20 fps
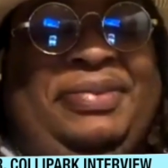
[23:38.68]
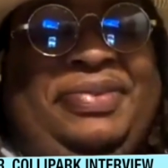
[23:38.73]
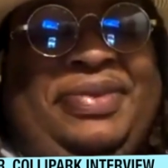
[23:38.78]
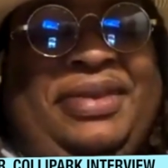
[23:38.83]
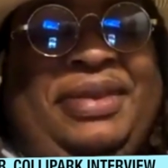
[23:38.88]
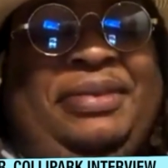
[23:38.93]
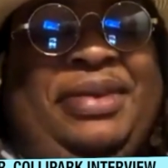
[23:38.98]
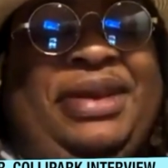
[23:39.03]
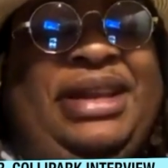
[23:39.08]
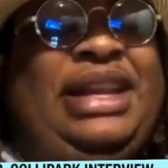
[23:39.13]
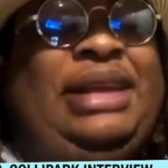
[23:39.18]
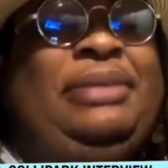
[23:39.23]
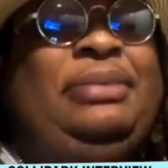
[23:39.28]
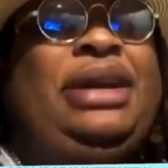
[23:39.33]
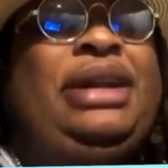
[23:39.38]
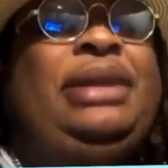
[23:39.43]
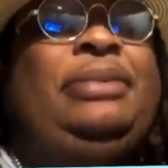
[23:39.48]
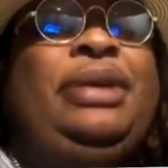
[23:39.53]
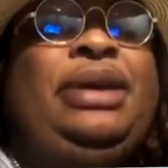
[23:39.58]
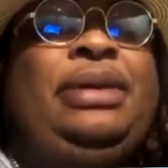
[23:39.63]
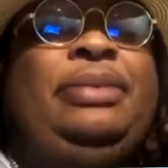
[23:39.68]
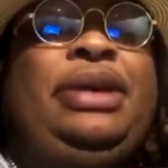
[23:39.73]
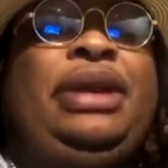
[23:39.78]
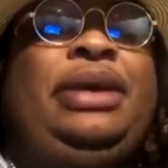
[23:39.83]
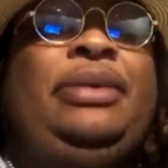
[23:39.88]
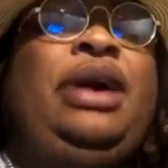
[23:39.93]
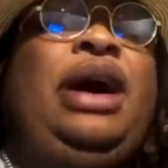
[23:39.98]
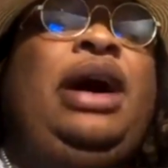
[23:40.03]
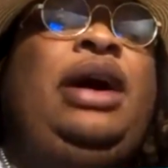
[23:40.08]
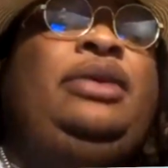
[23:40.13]
But what
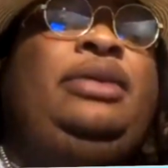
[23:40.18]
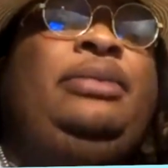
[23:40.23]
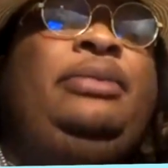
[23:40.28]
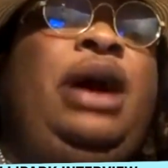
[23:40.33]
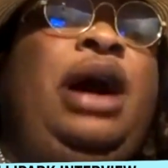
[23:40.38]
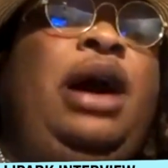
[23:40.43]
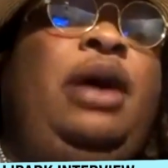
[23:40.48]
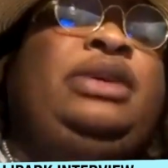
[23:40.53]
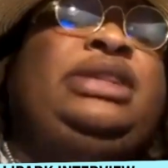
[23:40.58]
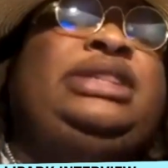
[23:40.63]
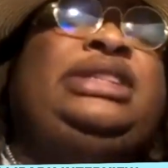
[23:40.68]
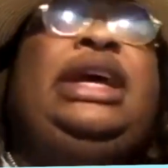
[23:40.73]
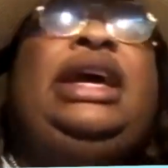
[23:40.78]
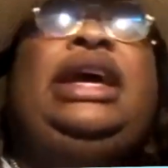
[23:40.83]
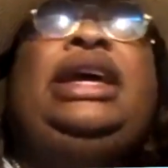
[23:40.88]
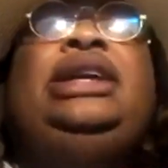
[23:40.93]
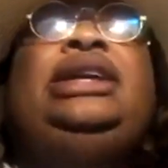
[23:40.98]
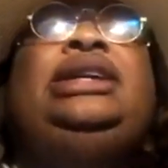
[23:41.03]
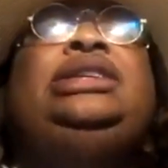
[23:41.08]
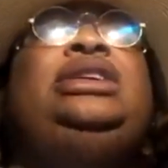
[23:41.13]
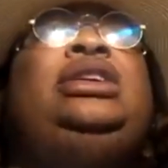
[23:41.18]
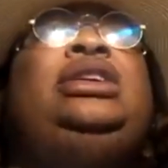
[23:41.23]
I was saying is